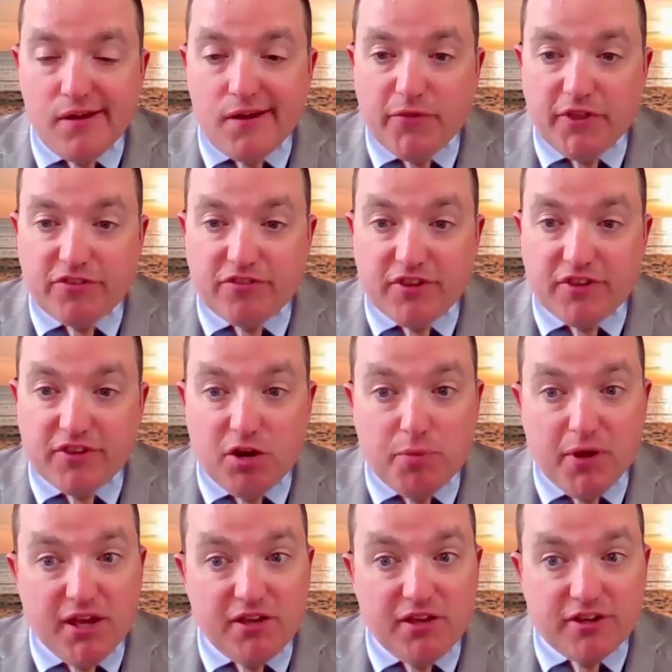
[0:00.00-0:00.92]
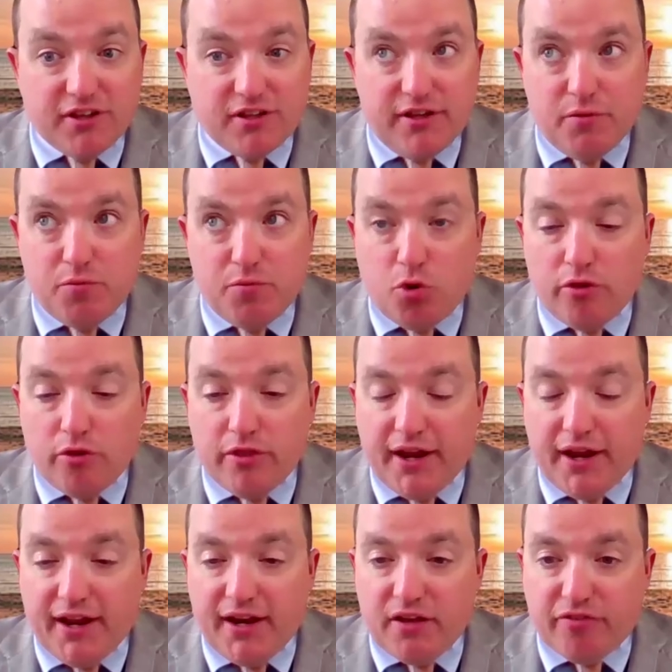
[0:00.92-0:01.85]
that said basically more
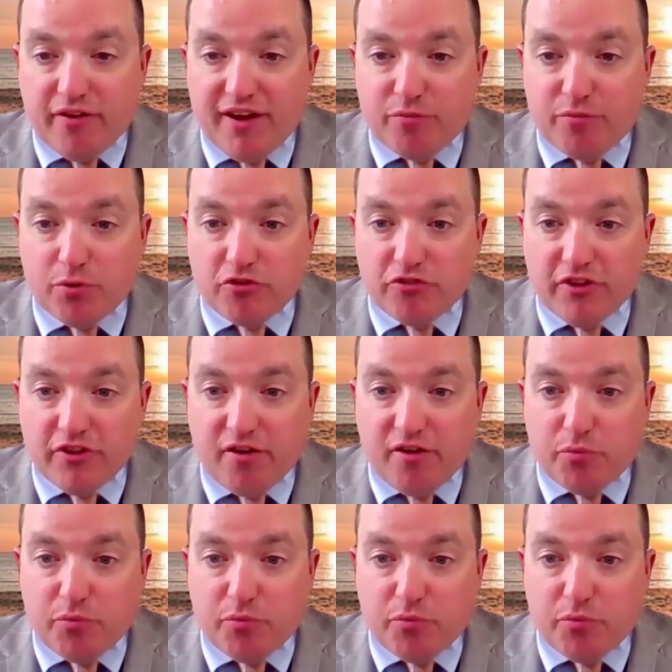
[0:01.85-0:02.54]
than 85%